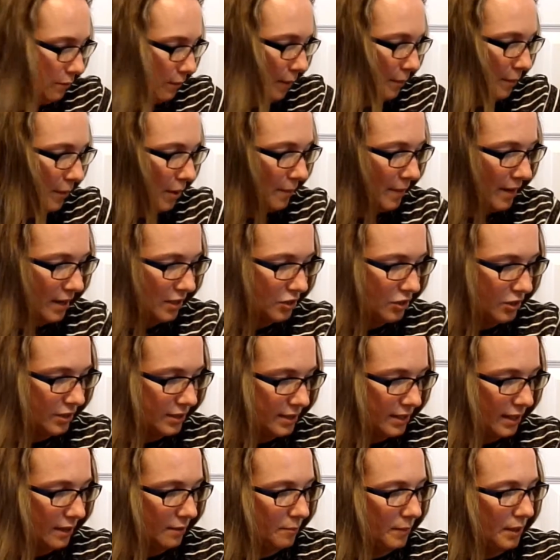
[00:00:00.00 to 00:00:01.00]
My mom actually
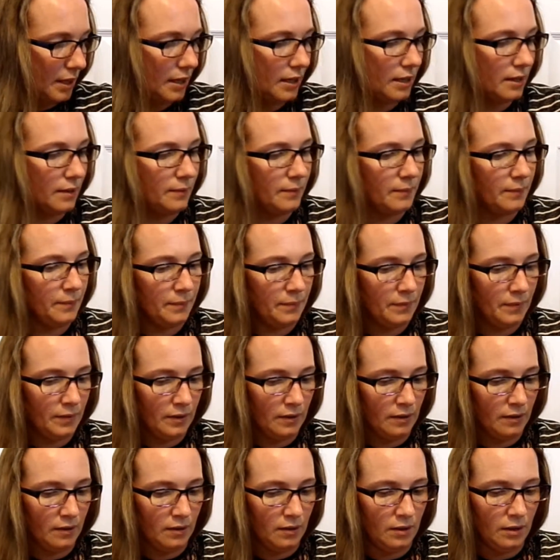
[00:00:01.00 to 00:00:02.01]
sent me
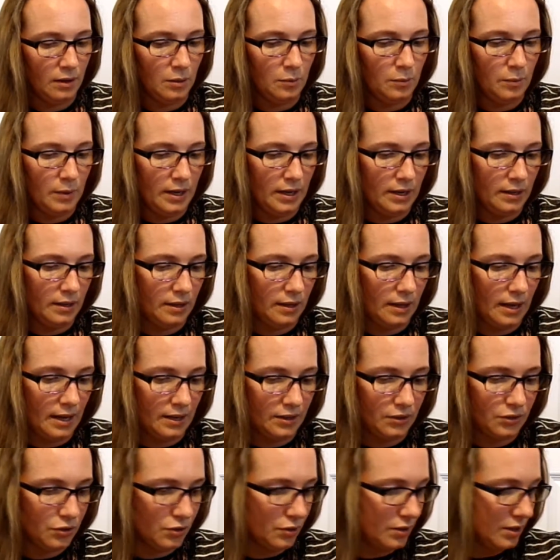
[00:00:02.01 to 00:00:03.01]
with
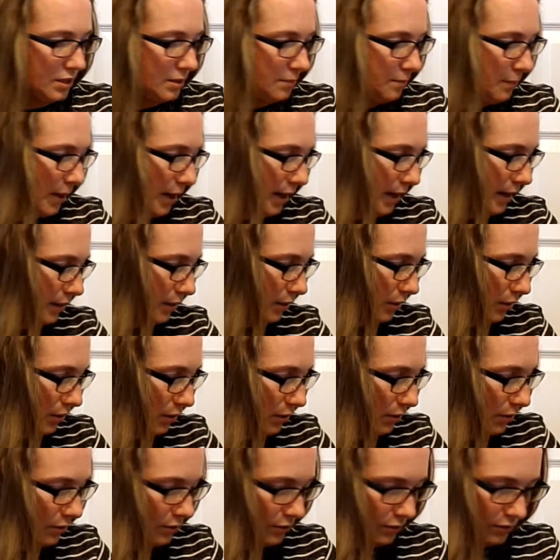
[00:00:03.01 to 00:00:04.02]
extra
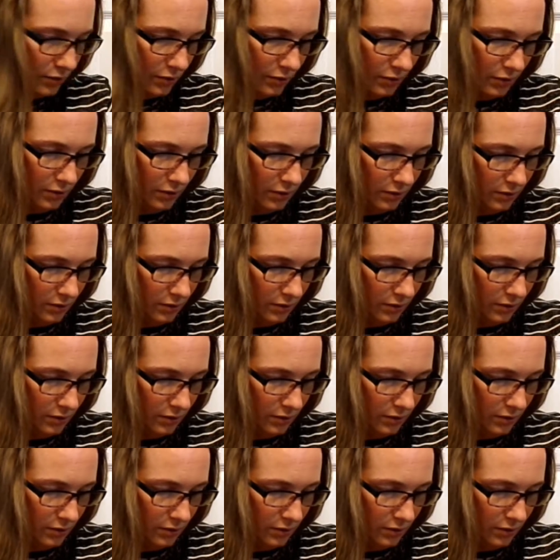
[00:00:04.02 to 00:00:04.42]
spiders